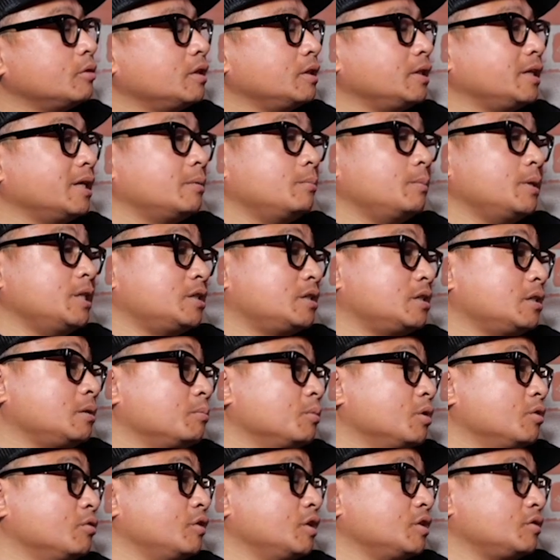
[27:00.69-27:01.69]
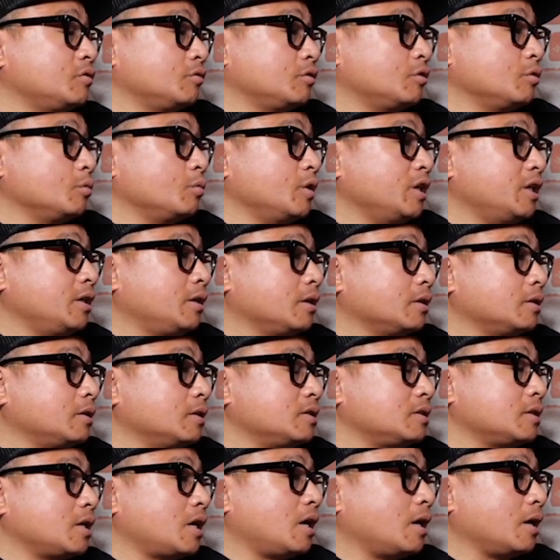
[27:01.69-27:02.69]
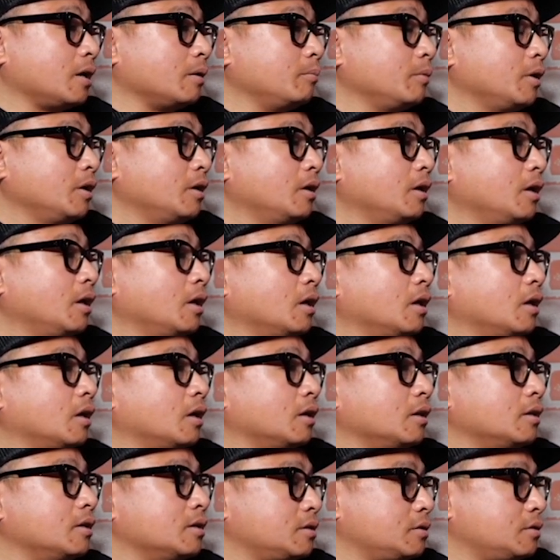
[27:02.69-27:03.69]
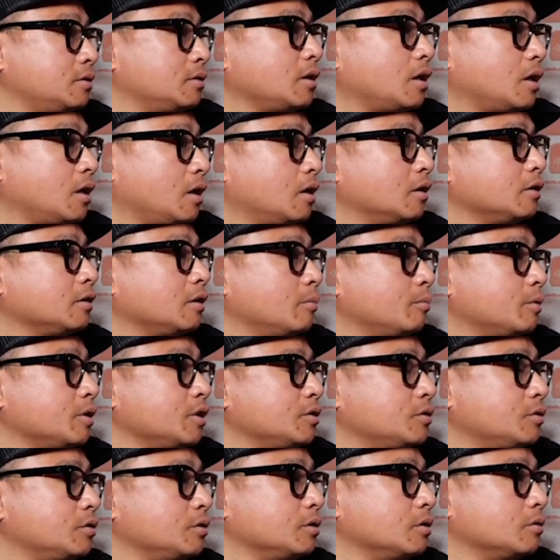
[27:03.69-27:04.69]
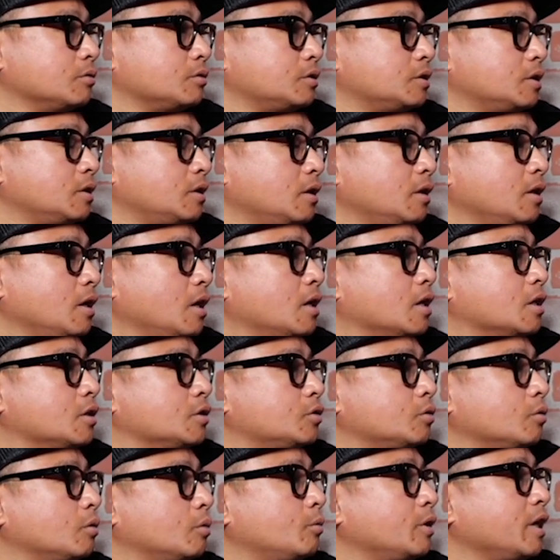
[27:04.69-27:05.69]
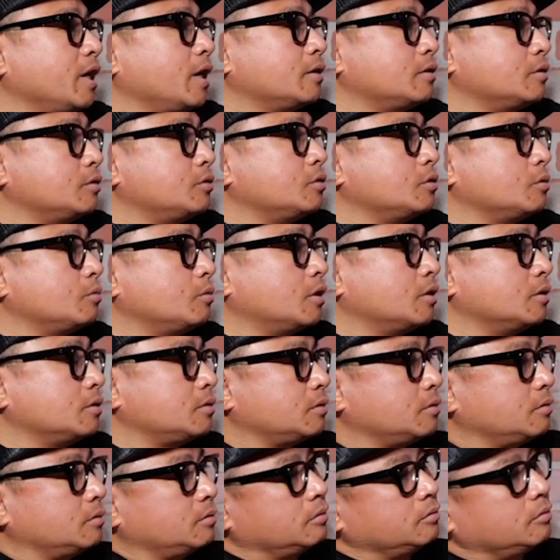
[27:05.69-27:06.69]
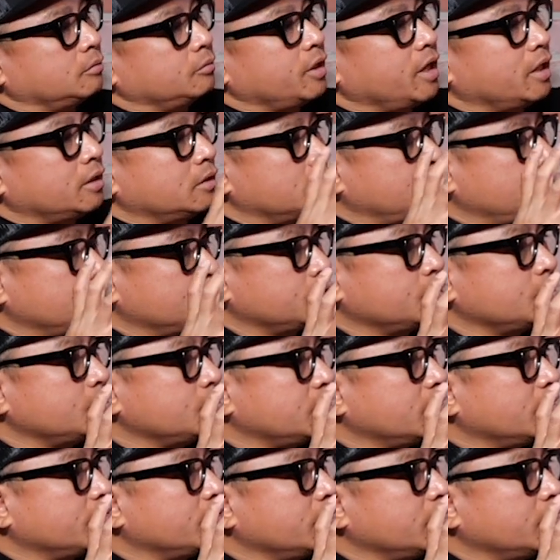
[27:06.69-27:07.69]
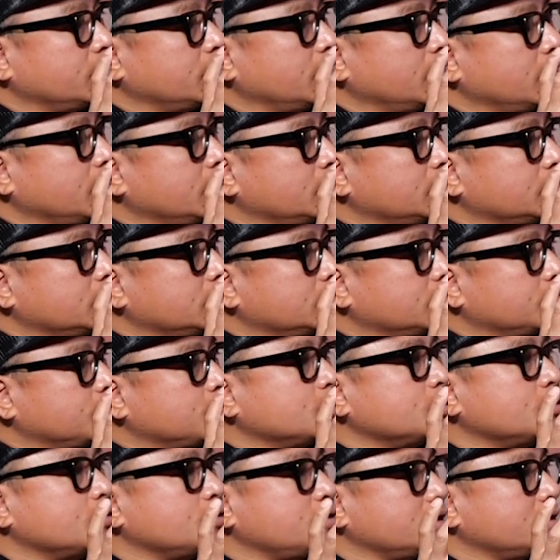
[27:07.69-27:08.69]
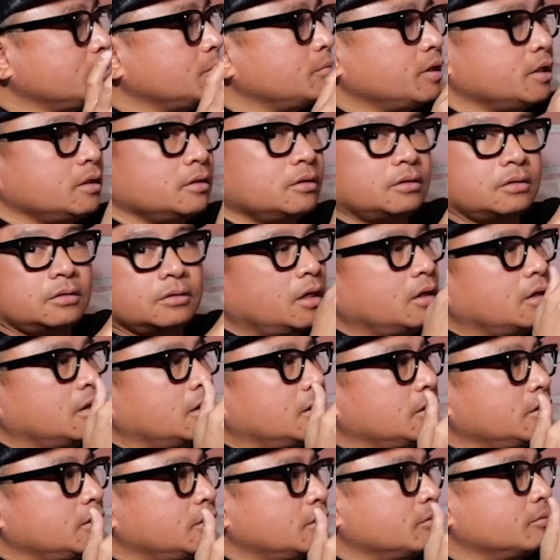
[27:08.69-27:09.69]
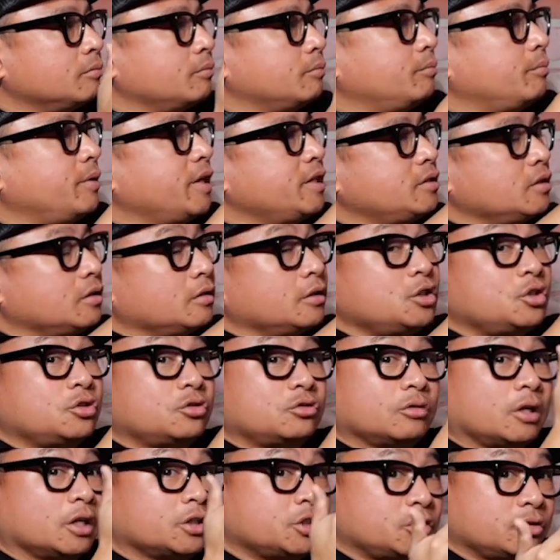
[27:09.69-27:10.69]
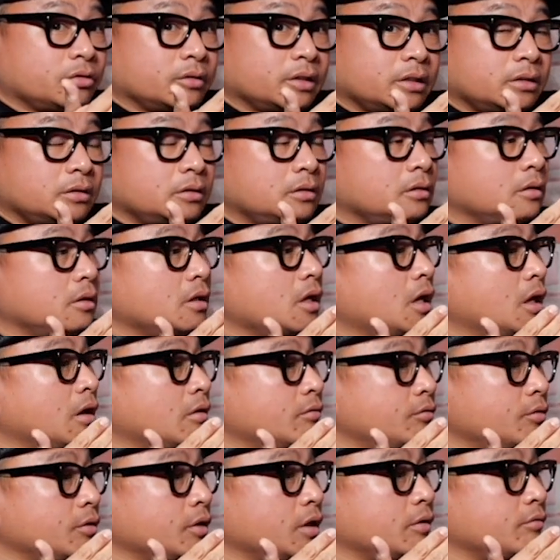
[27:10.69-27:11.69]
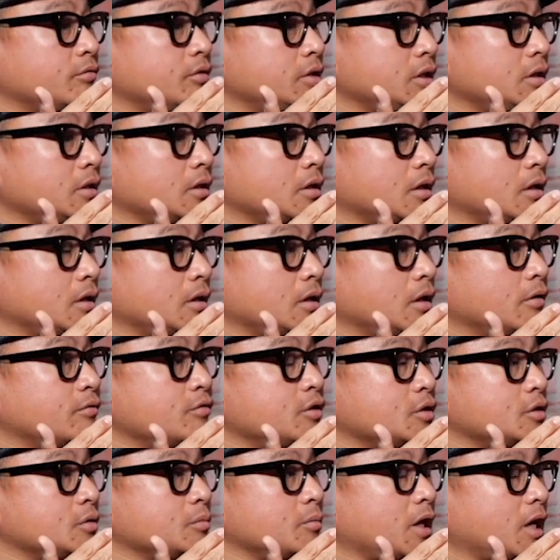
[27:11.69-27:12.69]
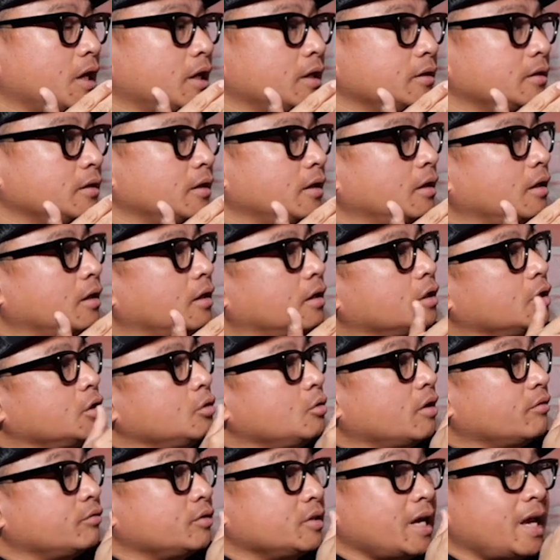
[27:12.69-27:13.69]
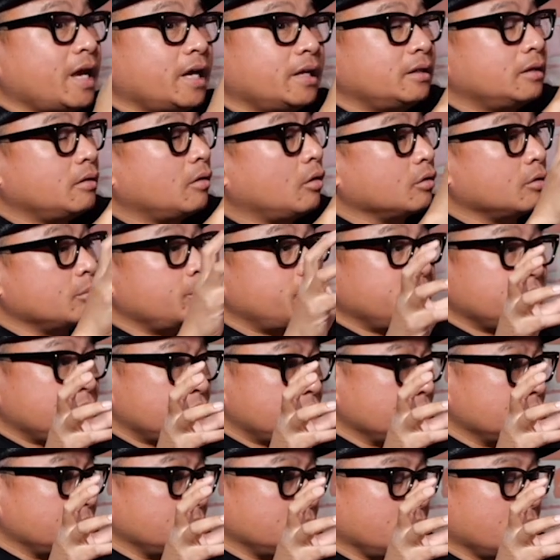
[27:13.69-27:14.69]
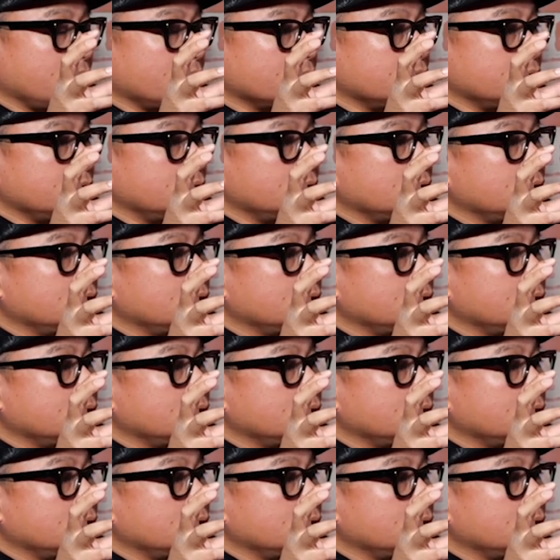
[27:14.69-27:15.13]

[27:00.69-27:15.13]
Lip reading: the NBC movies of the week at the time, our company Studio City. So what we had to do was we had to produce everything. Producing means, you know, basically structuring of the spot. You have to edit all the picture together.